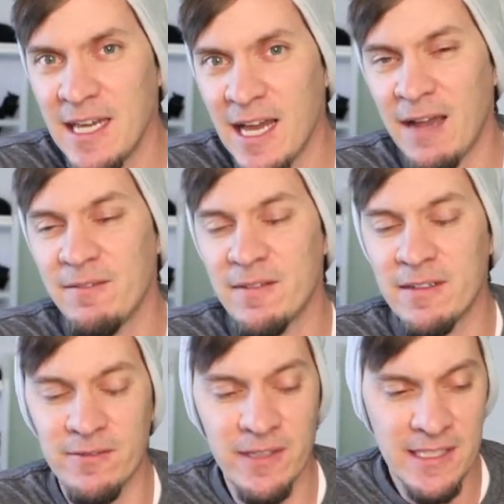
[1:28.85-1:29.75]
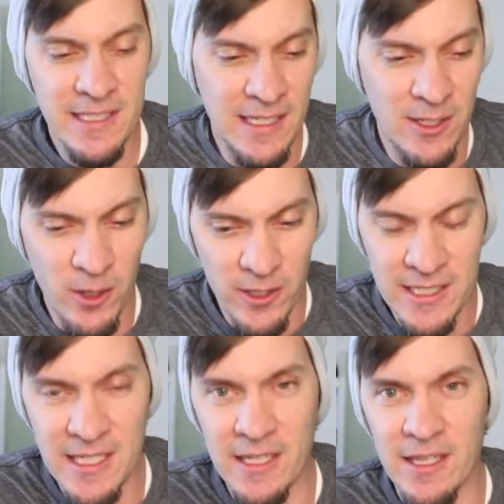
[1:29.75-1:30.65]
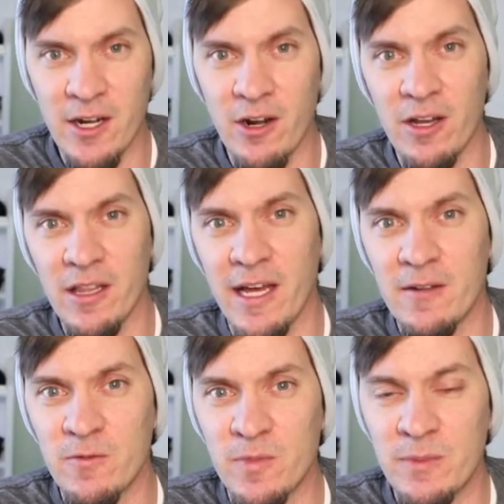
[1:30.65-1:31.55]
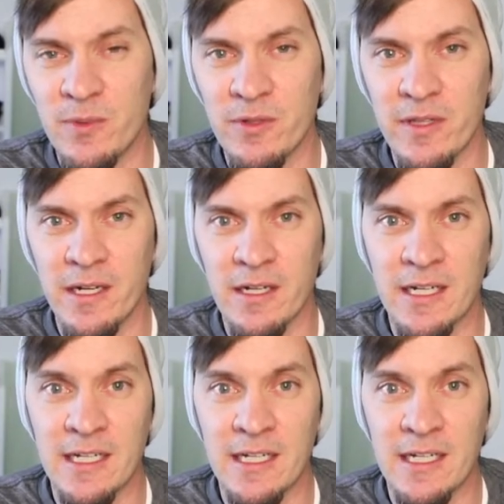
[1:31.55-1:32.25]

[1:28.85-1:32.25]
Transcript: I recently noticed that there are a lot of people that are